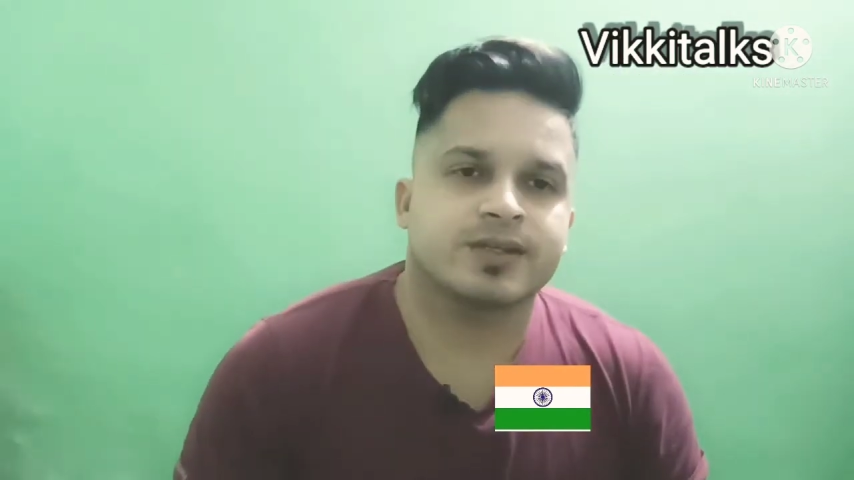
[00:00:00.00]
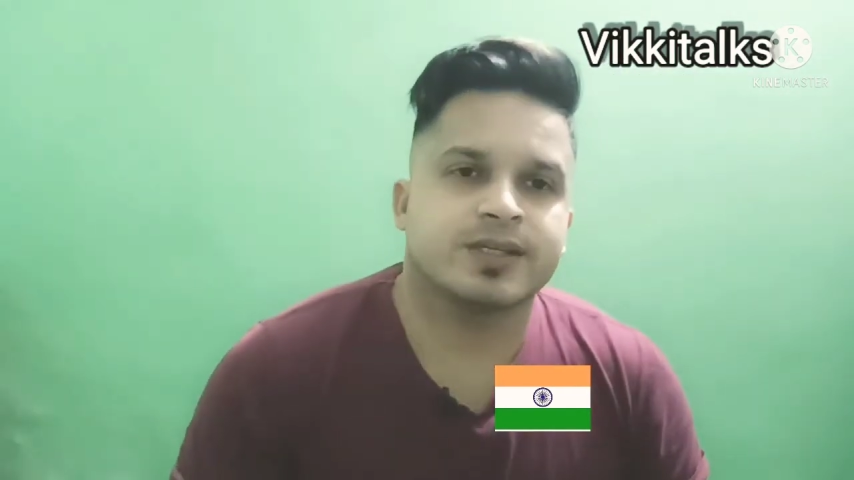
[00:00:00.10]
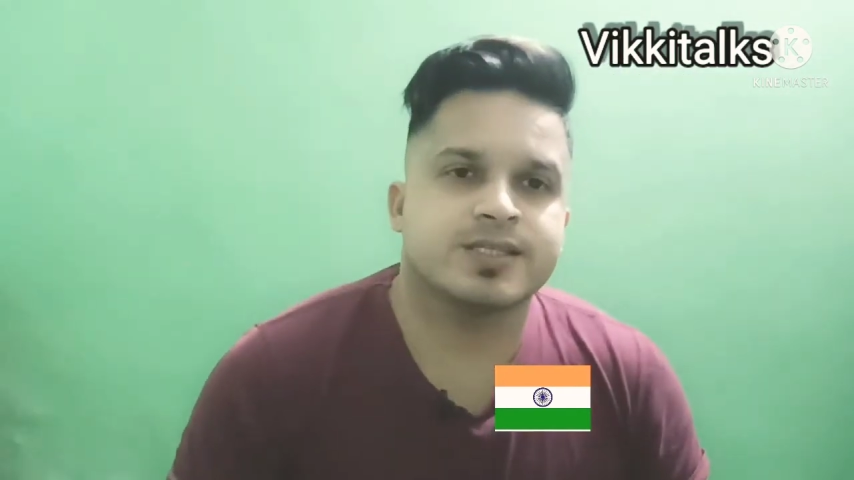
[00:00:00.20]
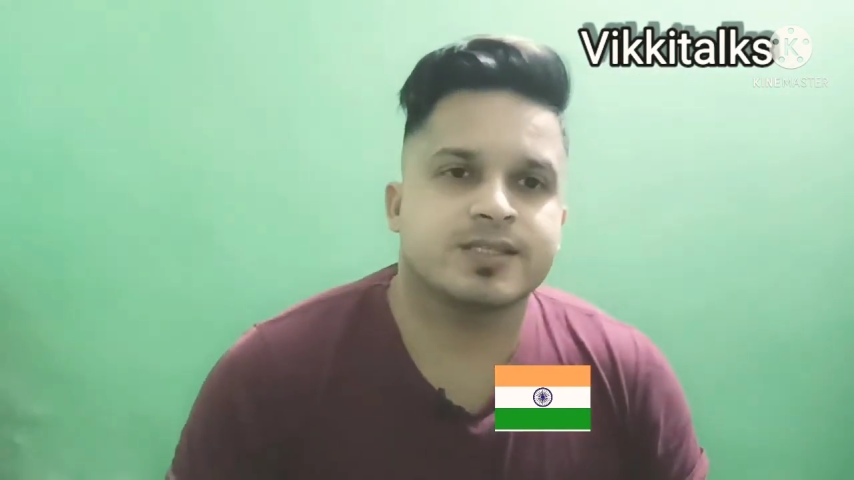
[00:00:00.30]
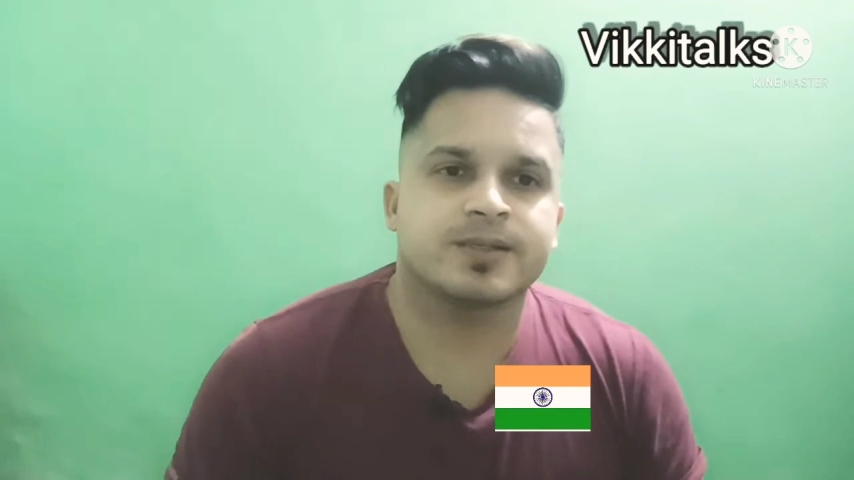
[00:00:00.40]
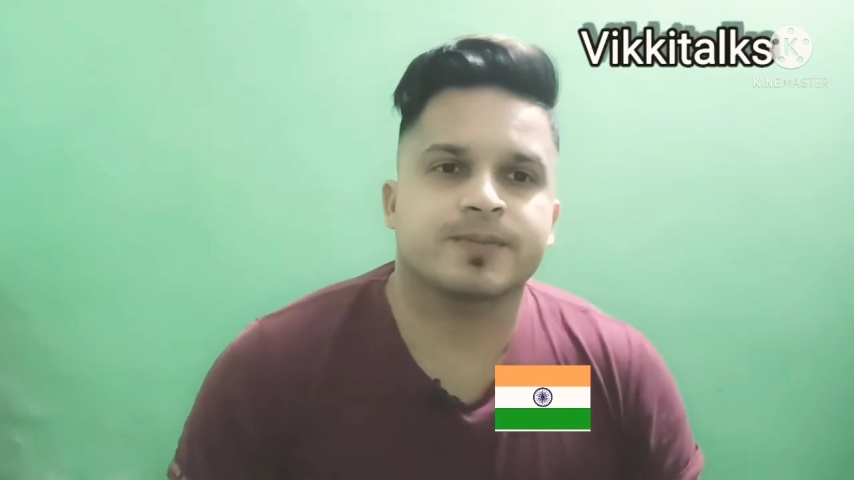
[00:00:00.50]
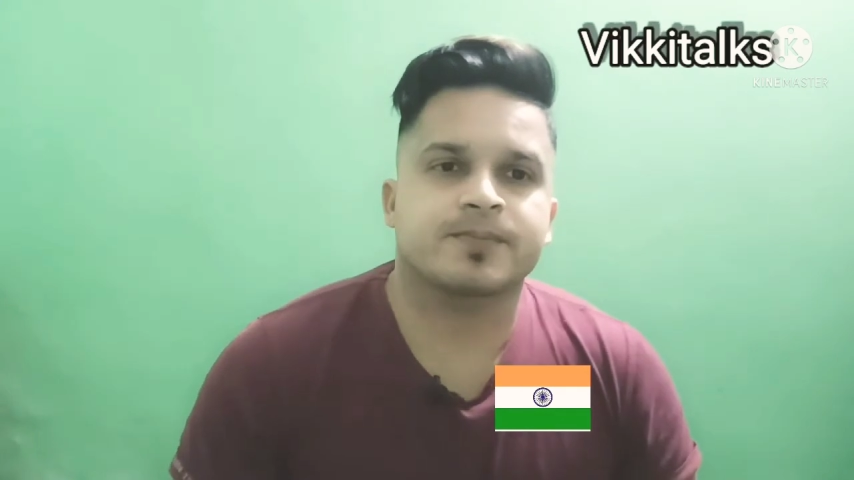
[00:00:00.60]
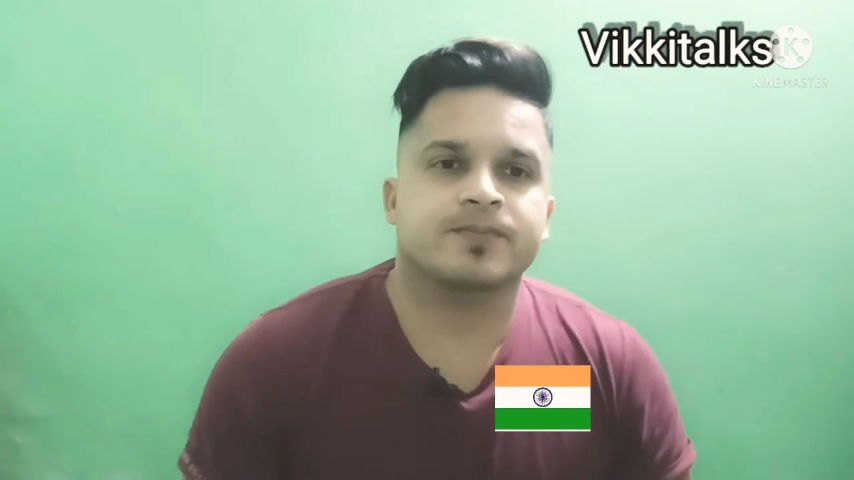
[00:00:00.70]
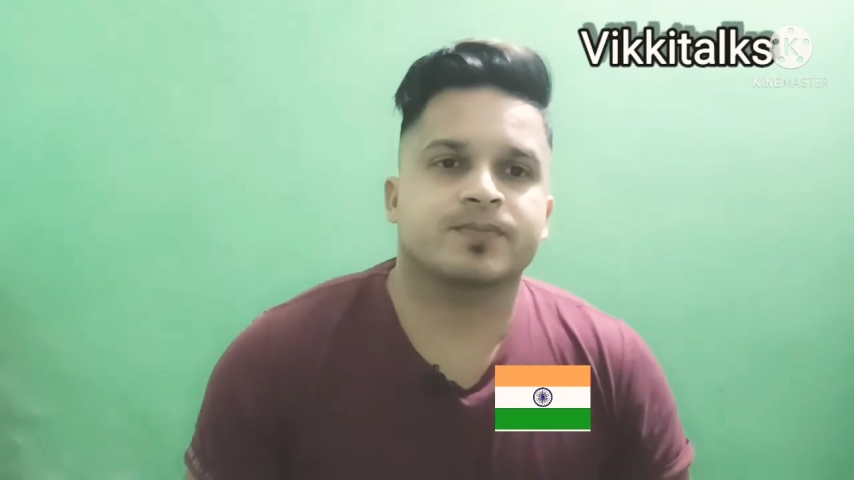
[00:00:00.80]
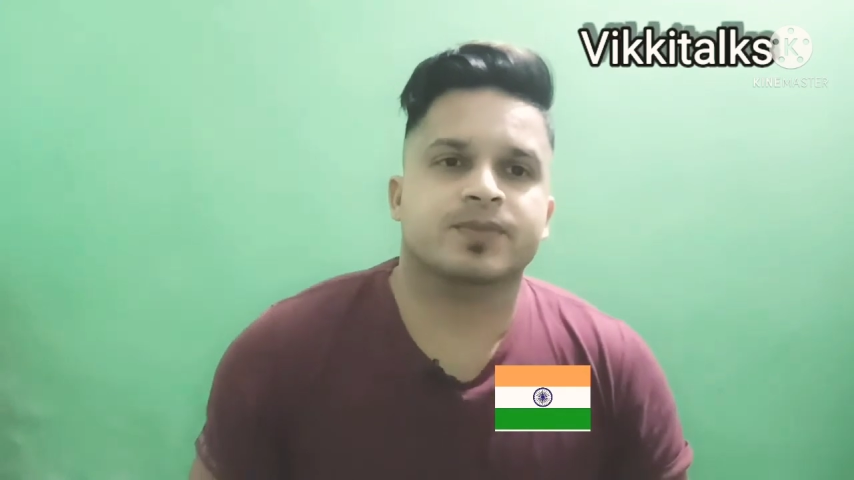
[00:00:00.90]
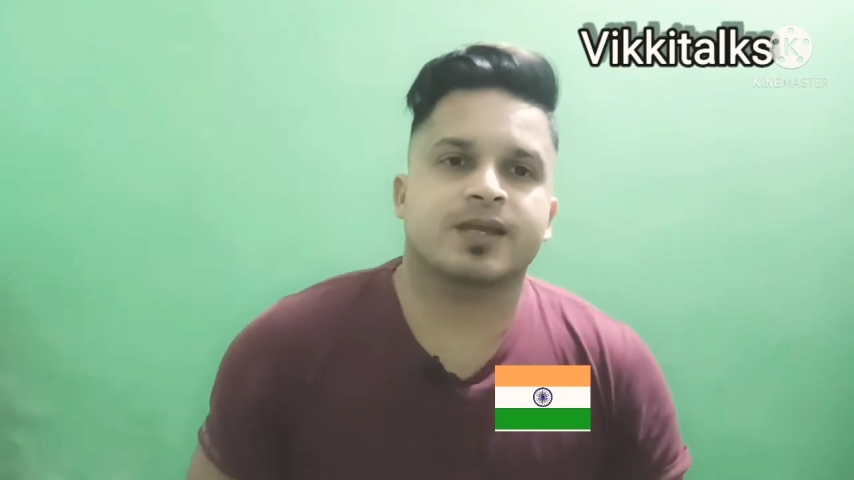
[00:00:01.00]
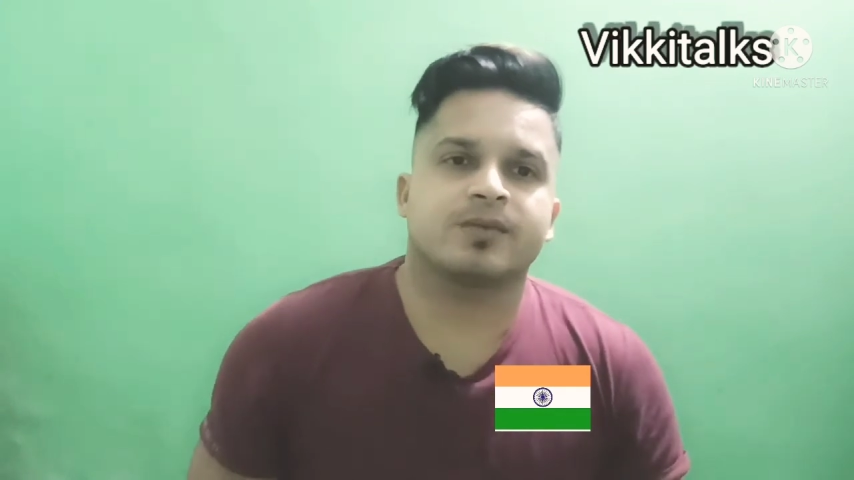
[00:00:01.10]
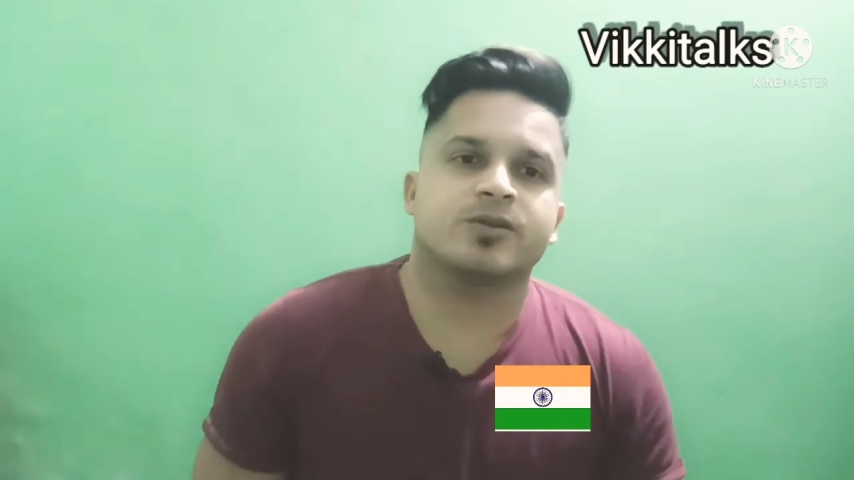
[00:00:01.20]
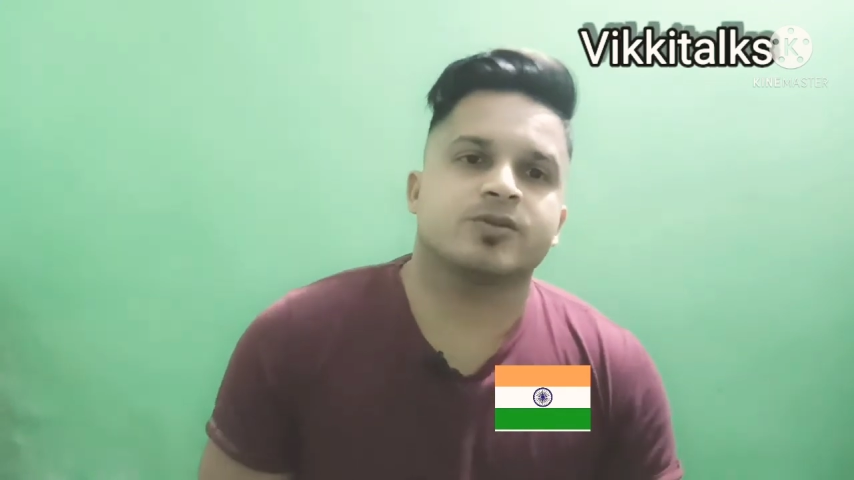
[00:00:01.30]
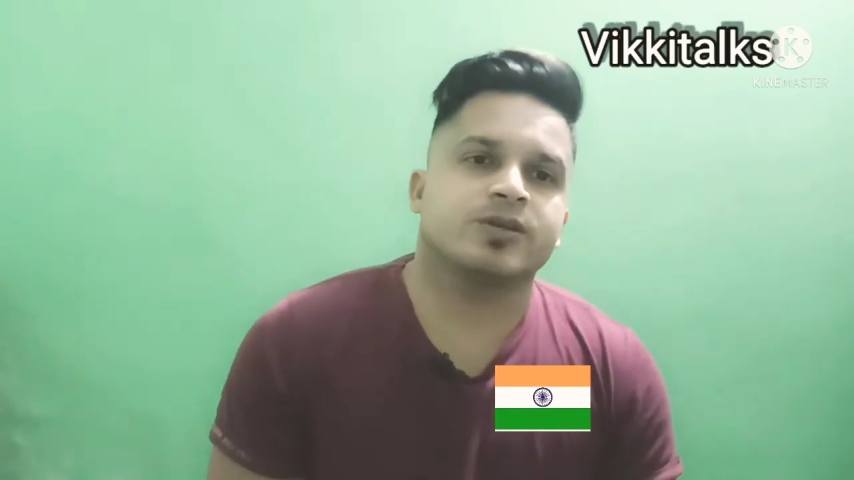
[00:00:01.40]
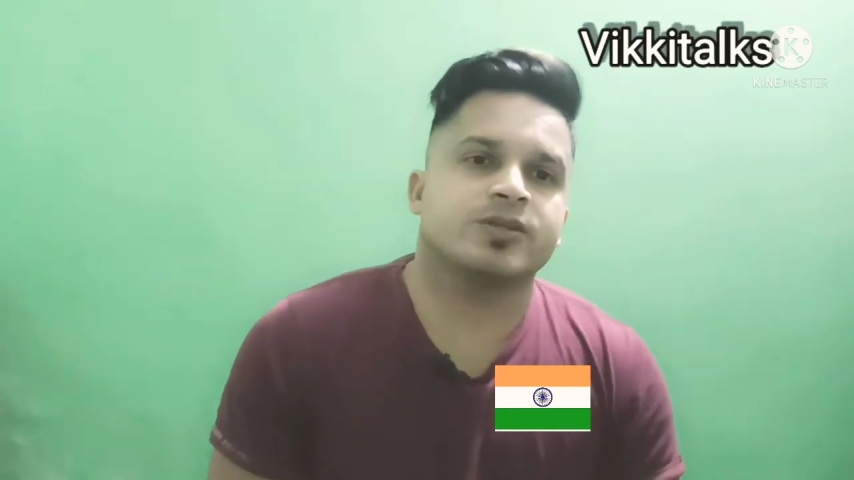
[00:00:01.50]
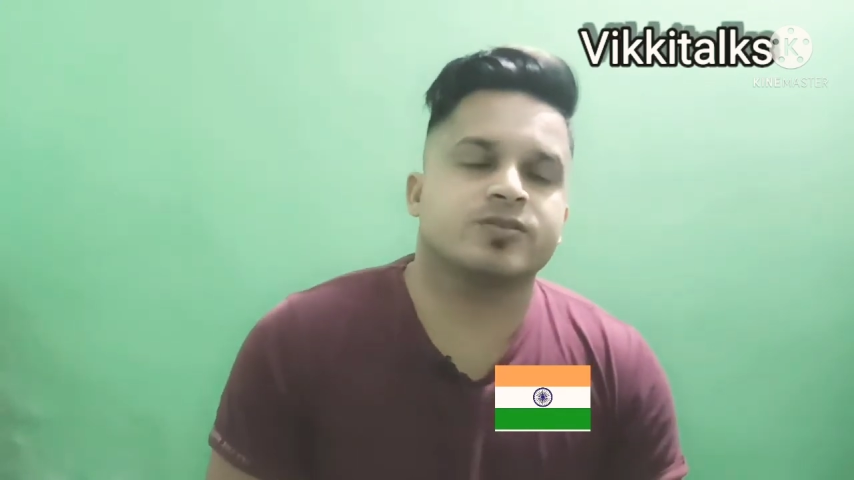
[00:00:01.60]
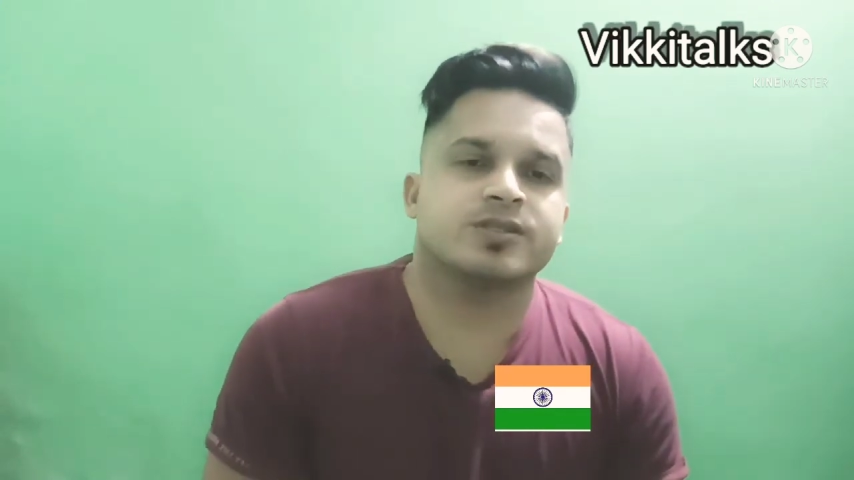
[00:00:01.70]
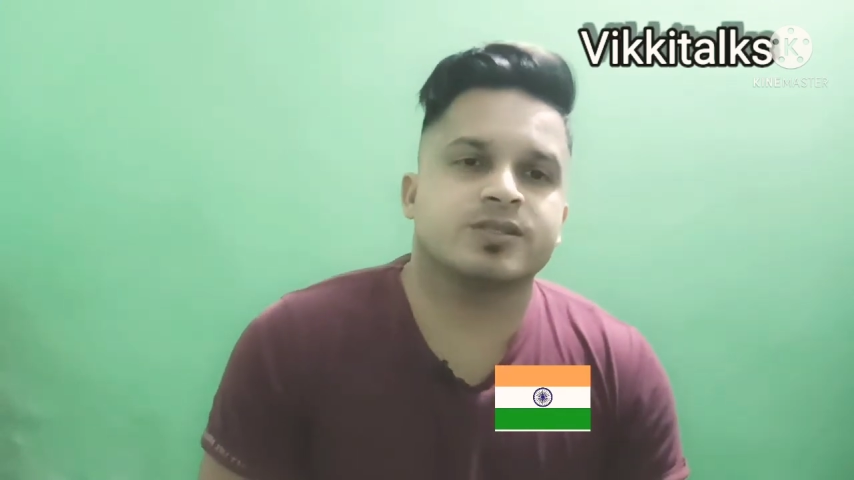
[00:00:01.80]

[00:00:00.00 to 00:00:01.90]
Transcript: is, I'm not going to